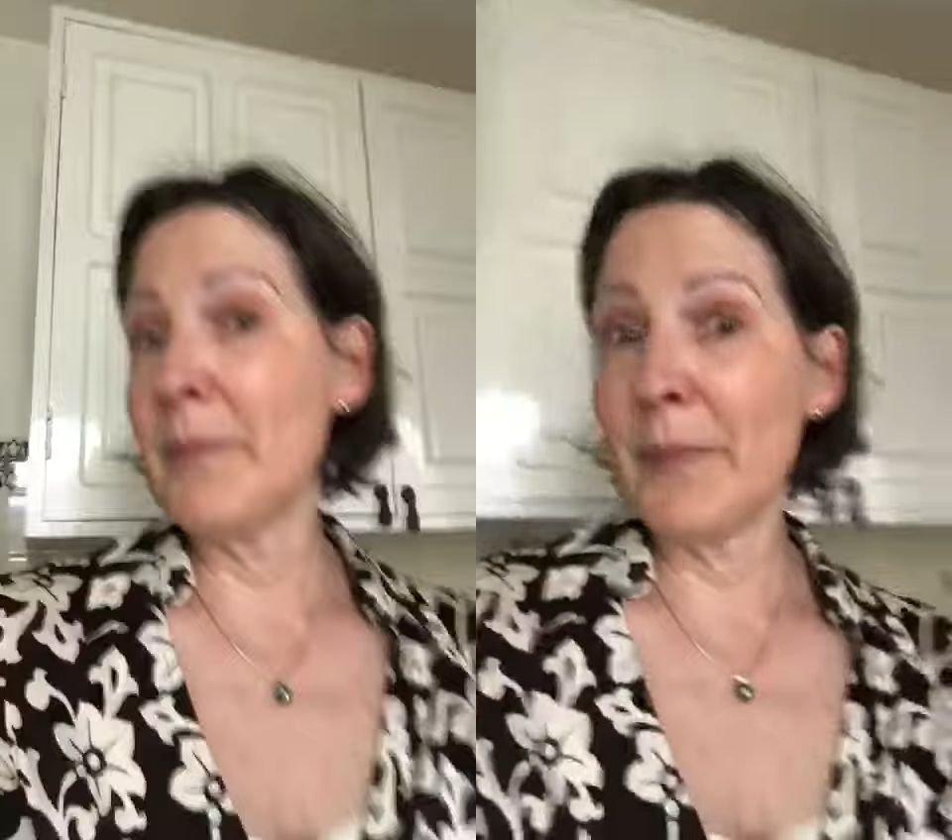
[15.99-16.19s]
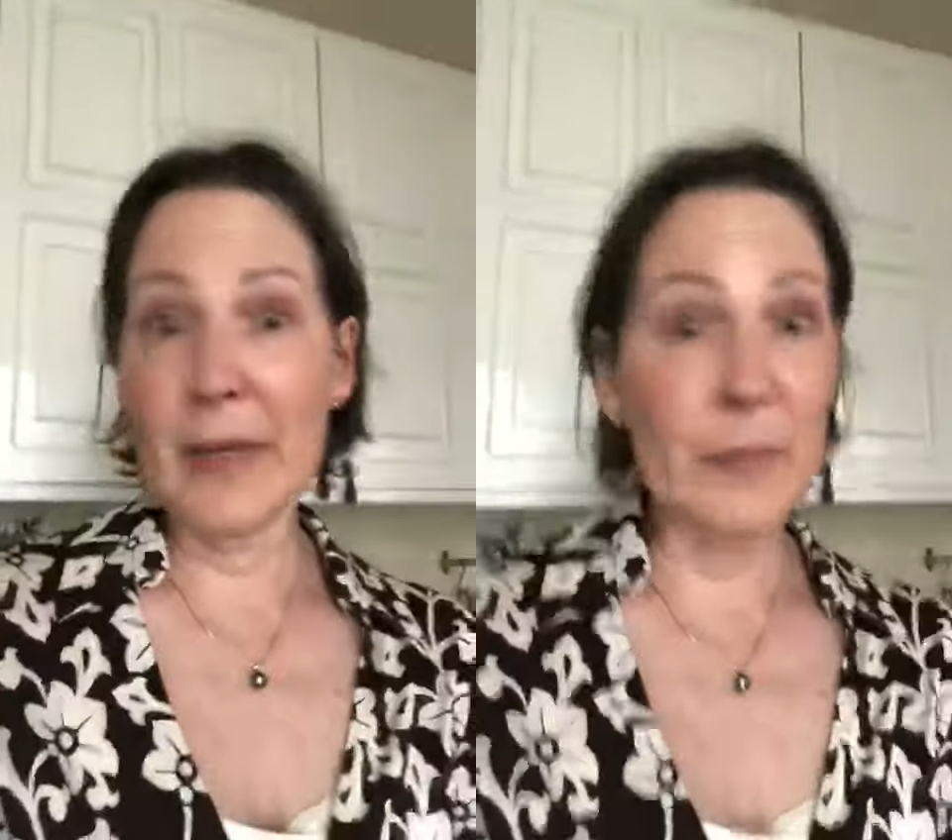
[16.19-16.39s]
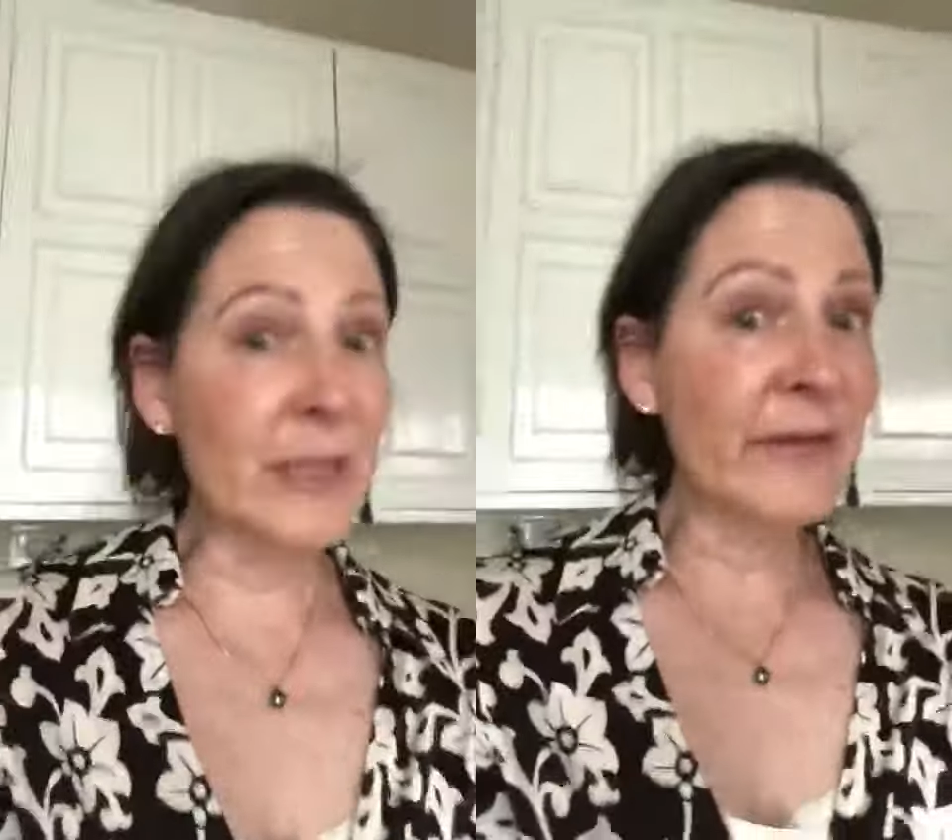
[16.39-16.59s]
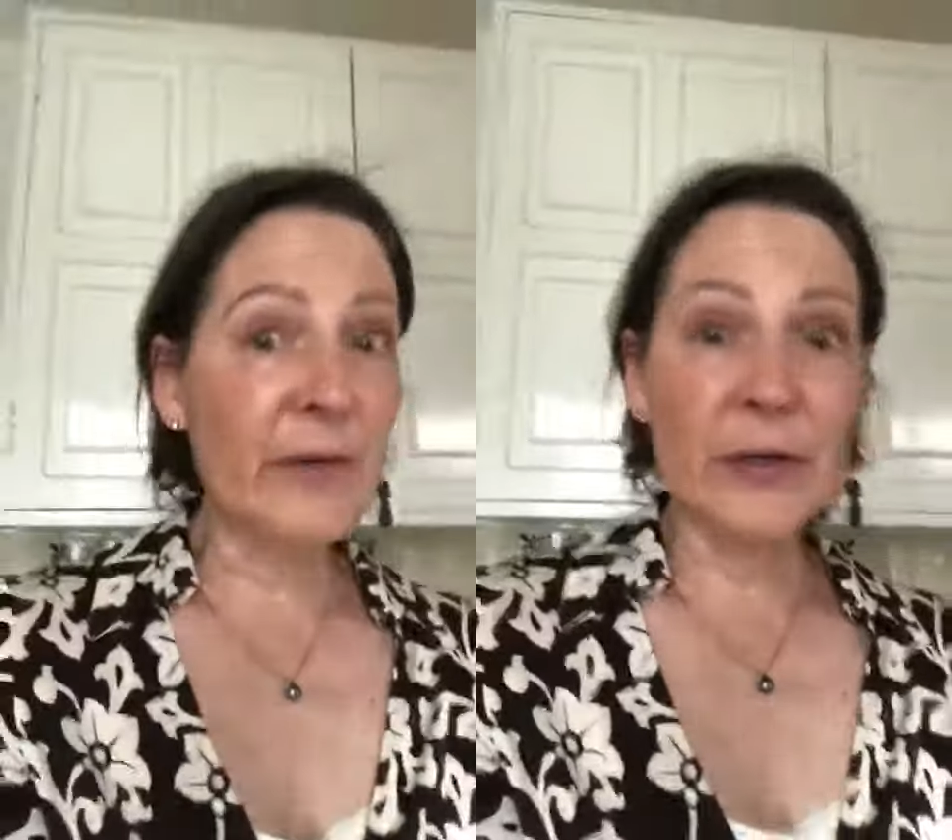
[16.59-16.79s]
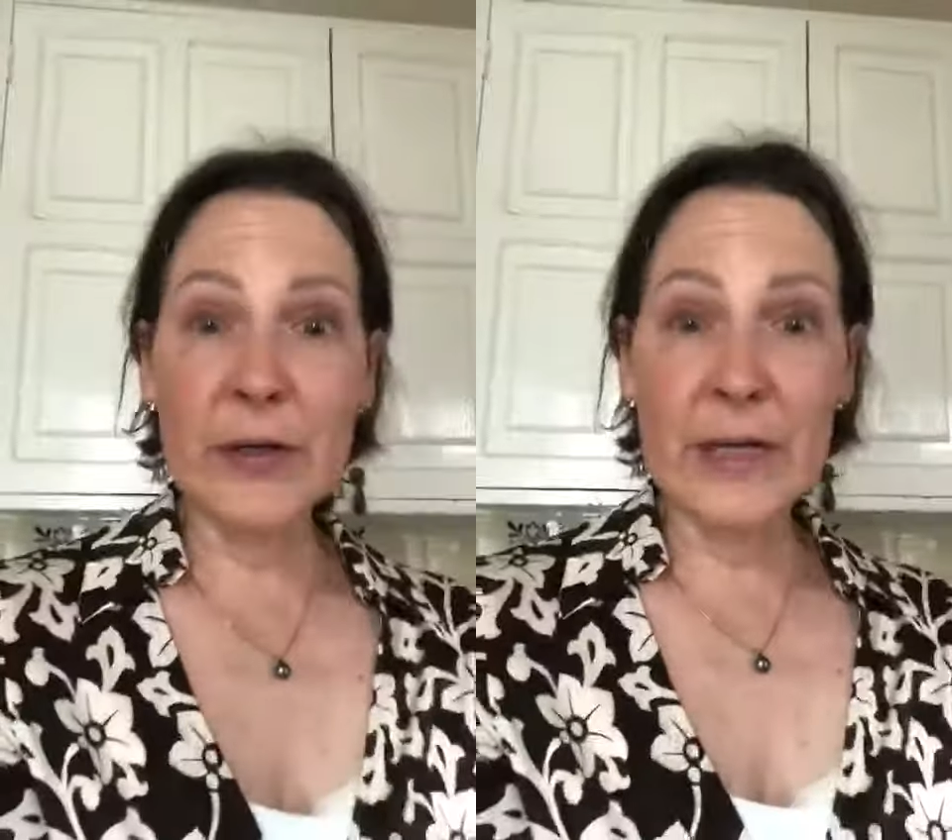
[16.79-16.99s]
big believer
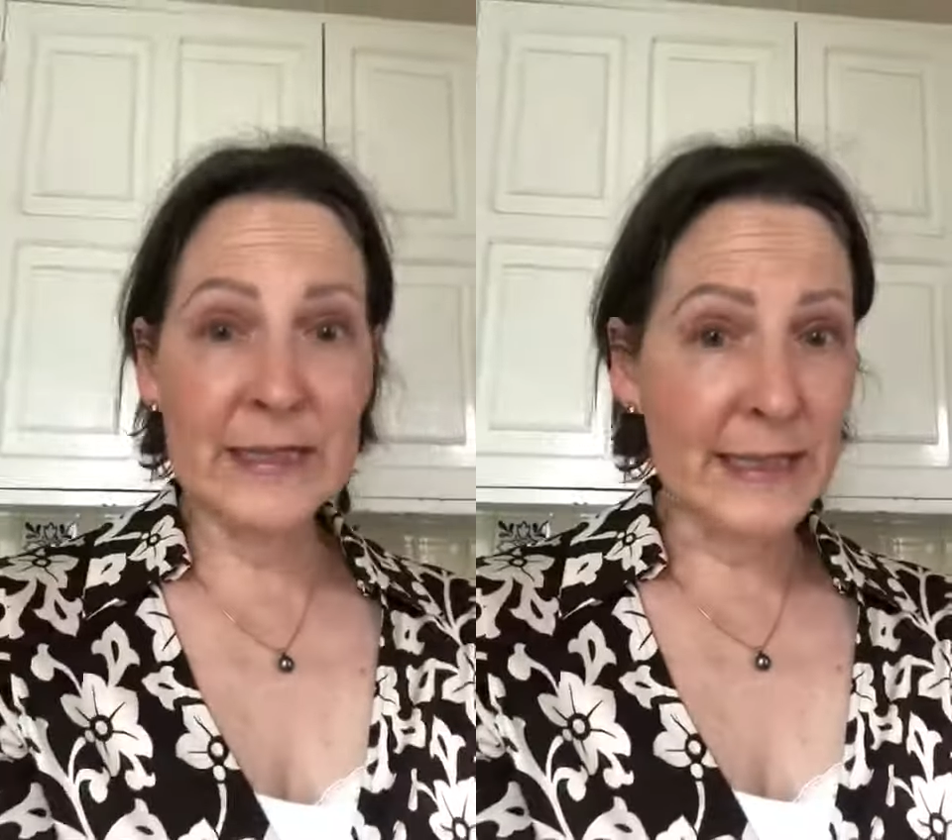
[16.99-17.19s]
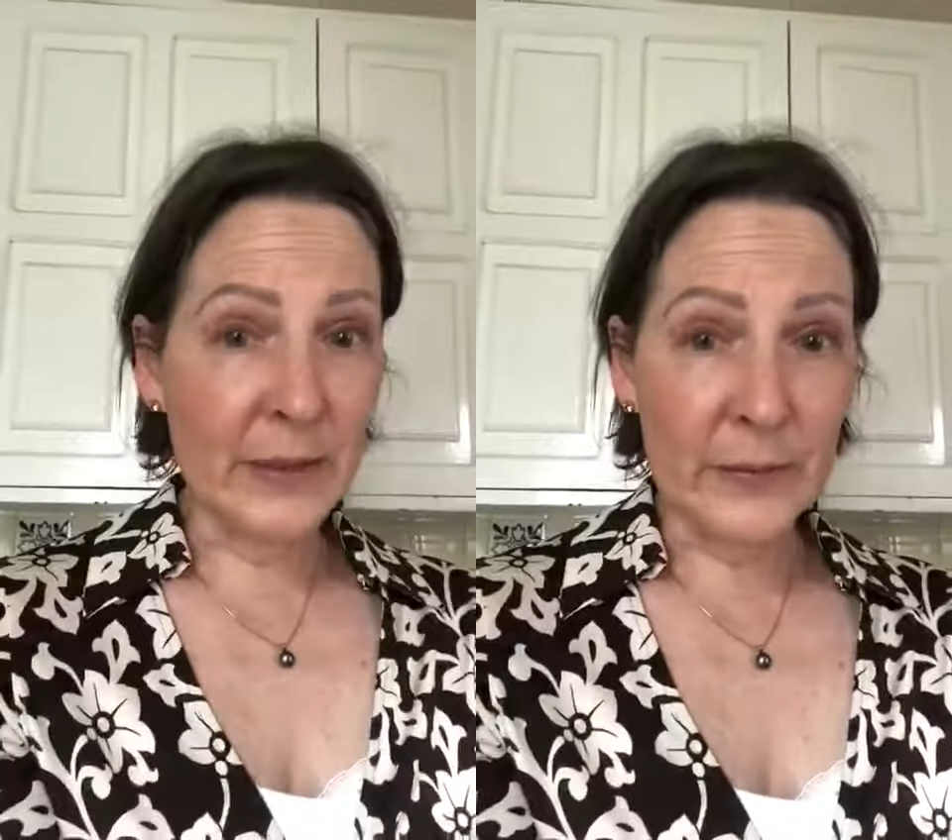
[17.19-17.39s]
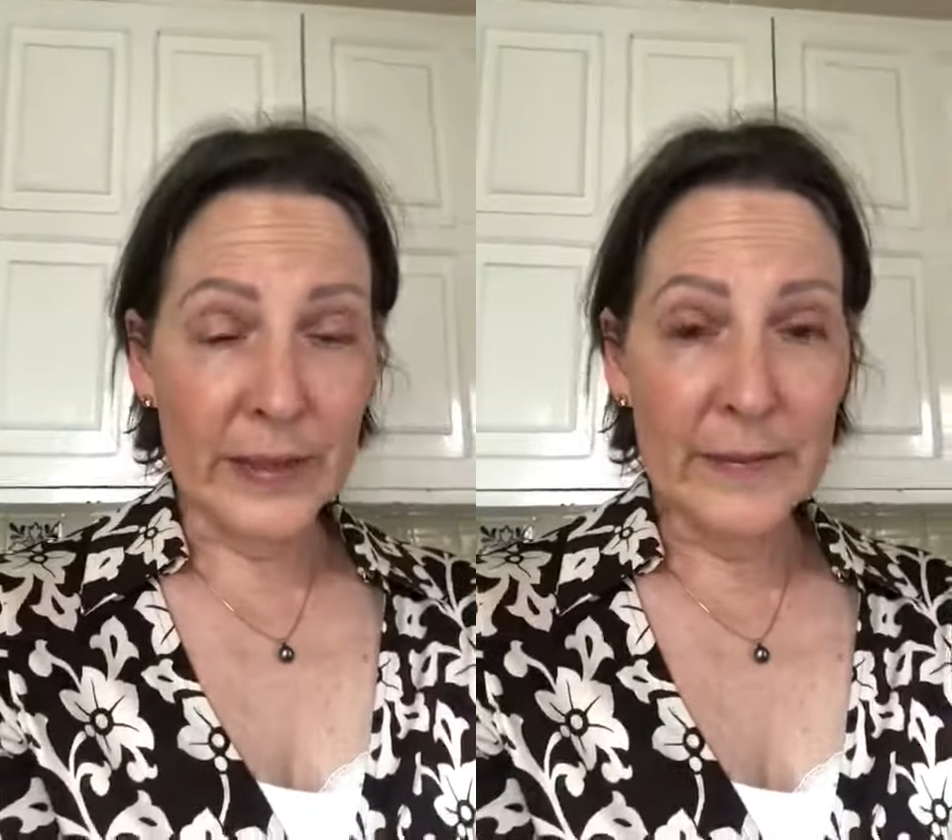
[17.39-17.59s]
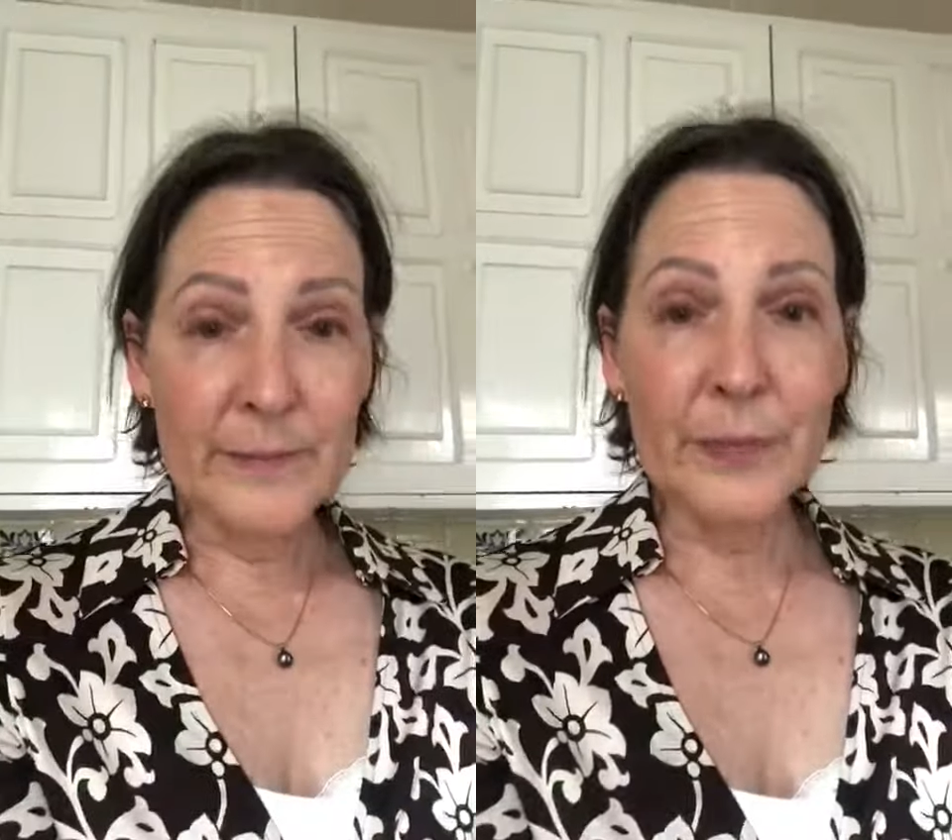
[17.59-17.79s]
in cooking celery.